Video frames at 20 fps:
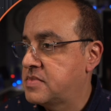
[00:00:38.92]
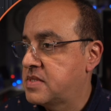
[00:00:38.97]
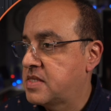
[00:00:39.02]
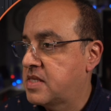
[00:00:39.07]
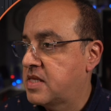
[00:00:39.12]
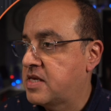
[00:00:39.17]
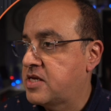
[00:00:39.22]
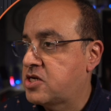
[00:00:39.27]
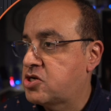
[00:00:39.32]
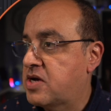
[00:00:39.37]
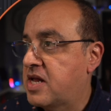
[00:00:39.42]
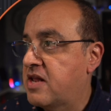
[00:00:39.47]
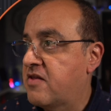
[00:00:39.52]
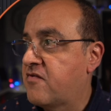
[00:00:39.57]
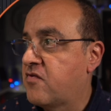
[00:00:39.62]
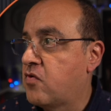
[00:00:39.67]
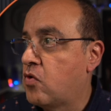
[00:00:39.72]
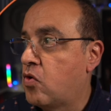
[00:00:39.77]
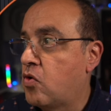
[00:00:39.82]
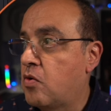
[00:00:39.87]
the
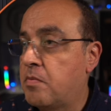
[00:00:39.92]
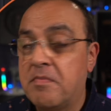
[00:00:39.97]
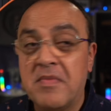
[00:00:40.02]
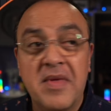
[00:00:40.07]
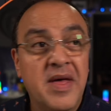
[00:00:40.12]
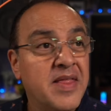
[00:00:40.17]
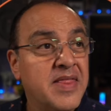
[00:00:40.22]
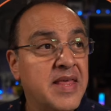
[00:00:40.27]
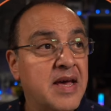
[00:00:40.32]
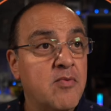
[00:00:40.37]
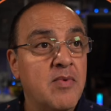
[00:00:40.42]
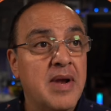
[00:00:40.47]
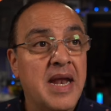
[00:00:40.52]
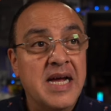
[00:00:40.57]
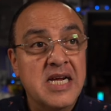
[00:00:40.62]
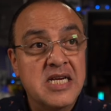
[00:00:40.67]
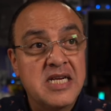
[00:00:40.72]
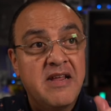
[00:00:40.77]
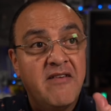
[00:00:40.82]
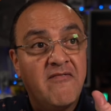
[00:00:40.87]
transform. That will
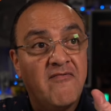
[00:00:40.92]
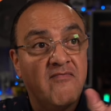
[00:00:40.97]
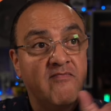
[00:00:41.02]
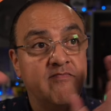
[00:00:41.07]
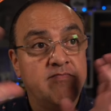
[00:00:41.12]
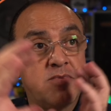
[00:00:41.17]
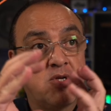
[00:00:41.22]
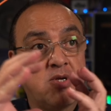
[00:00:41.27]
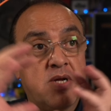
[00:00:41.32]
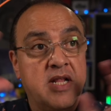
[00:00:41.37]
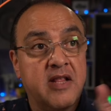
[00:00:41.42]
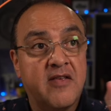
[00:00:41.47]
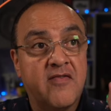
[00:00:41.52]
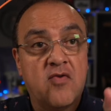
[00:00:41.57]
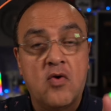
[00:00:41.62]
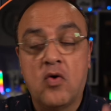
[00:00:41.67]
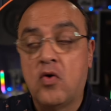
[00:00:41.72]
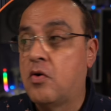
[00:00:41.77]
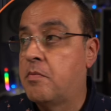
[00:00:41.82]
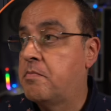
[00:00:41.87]
actually
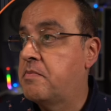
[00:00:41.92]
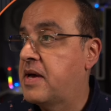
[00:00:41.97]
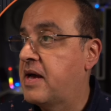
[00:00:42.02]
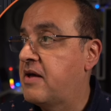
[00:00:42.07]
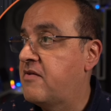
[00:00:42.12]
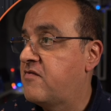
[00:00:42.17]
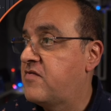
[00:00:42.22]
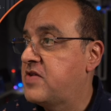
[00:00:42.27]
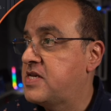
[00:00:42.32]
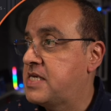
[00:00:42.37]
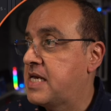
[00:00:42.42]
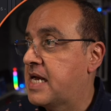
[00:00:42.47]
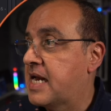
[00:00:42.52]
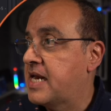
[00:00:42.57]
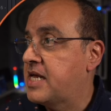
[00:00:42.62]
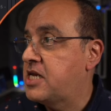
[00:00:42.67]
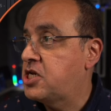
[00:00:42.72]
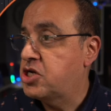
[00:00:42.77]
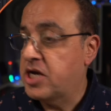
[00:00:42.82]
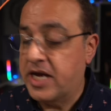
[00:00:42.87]
transform and
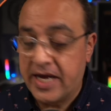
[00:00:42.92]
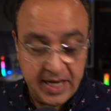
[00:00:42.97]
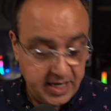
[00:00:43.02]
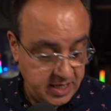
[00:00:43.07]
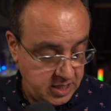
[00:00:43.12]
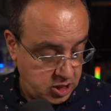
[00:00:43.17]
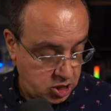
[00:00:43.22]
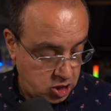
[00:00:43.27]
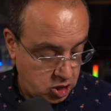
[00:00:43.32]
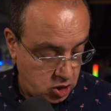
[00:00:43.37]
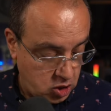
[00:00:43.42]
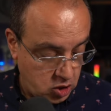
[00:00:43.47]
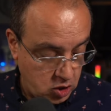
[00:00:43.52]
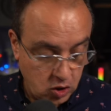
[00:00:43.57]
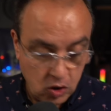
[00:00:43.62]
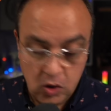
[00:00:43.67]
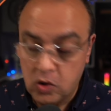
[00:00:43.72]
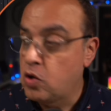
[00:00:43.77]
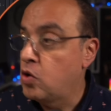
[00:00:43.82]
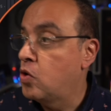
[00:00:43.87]
physically change
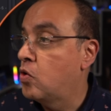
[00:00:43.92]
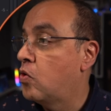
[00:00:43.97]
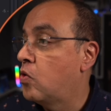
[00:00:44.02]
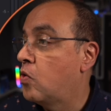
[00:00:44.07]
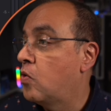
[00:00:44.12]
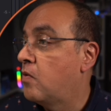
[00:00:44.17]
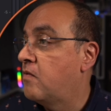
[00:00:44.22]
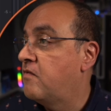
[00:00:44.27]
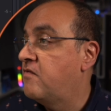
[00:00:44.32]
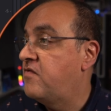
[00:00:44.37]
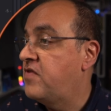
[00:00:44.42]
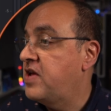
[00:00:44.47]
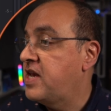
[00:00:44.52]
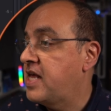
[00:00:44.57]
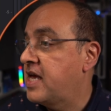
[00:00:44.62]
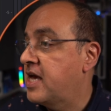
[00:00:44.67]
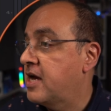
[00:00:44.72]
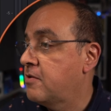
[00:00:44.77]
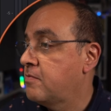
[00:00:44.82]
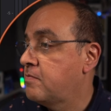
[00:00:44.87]
your
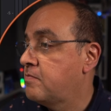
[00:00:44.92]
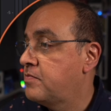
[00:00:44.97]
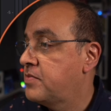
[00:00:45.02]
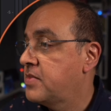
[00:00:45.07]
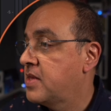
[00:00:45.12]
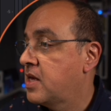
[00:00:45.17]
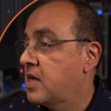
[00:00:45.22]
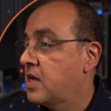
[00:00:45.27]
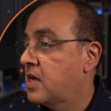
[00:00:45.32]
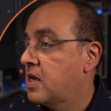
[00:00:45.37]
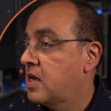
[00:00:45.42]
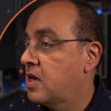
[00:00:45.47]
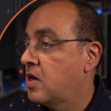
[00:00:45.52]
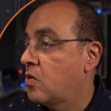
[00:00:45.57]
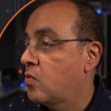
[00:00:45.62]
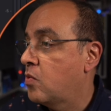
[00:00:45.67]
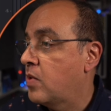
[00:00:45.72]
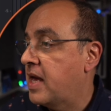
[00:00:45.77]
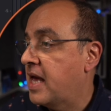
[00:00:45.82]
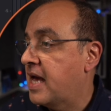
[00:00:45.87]
video.
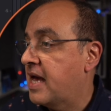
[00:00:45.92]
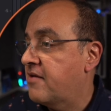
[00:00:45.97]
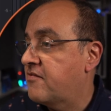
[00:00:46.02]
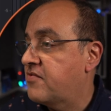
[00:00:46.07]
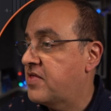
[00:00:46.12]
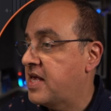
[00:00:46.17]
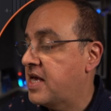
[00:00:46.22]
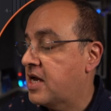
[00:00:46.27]
We have the